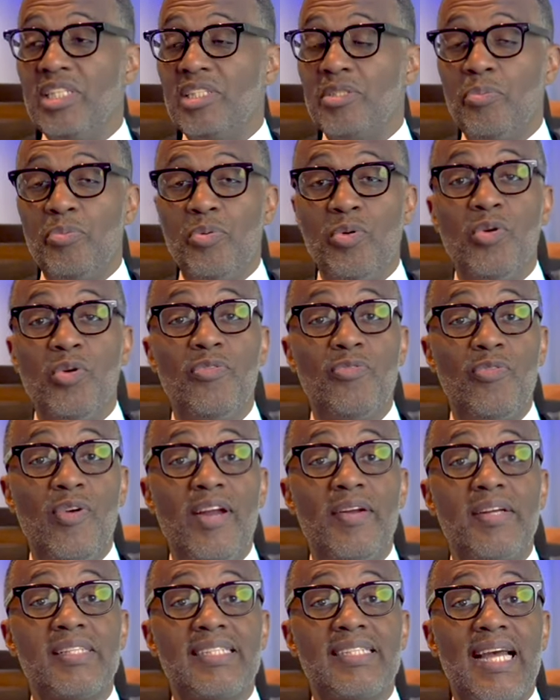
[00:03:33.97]
approved
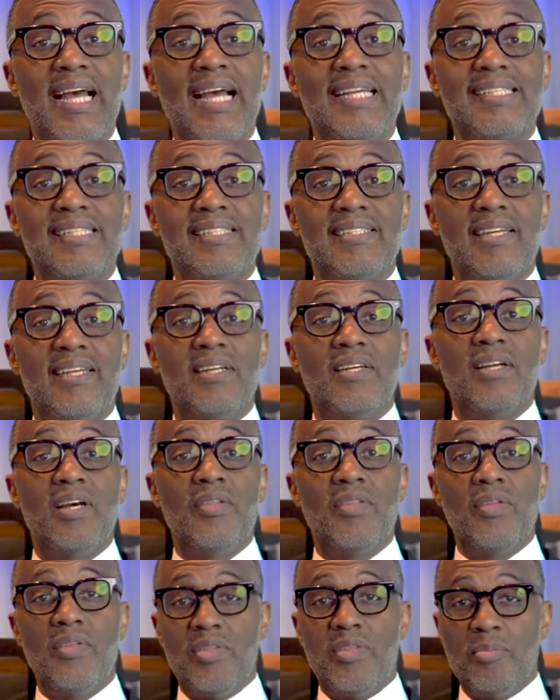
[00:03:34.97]
fragrance, guys, is none
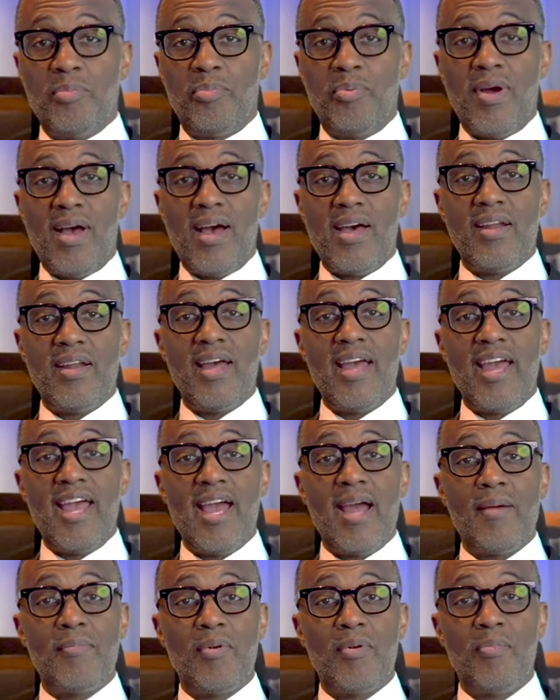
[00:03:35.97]
other than Prada
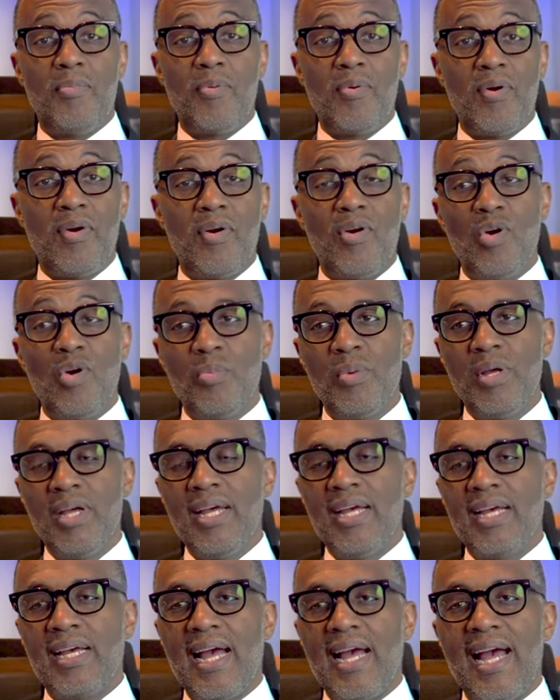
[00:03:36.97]
Amber Pour Homme.
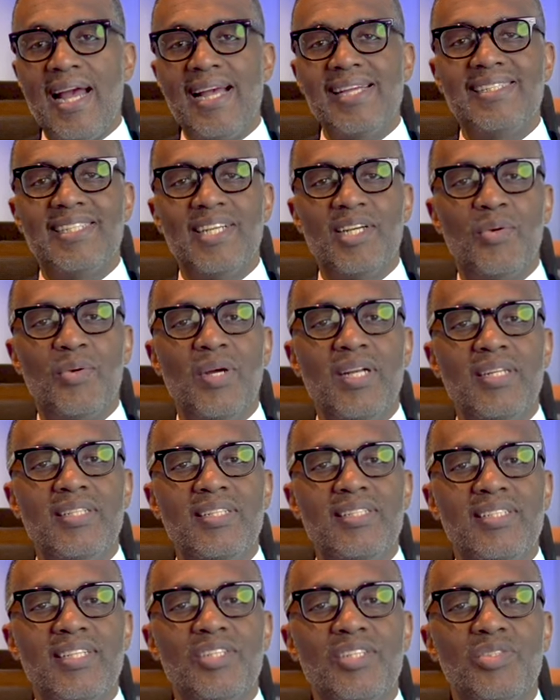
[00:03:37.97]
Guys, the
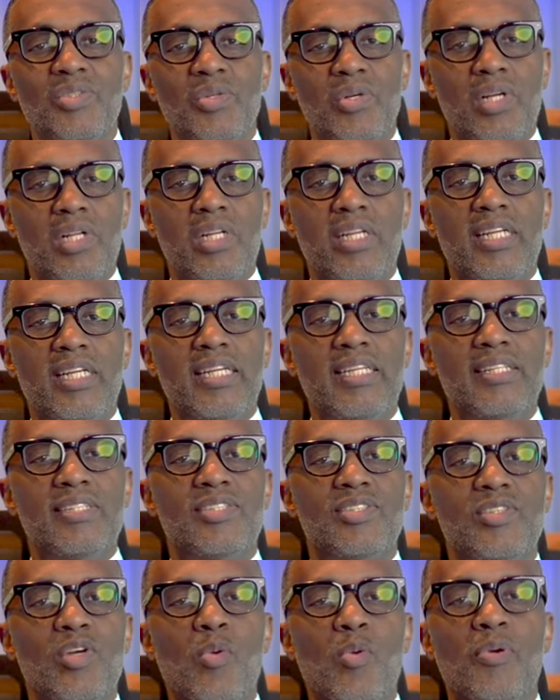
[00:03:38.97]
quintessential clean, soapy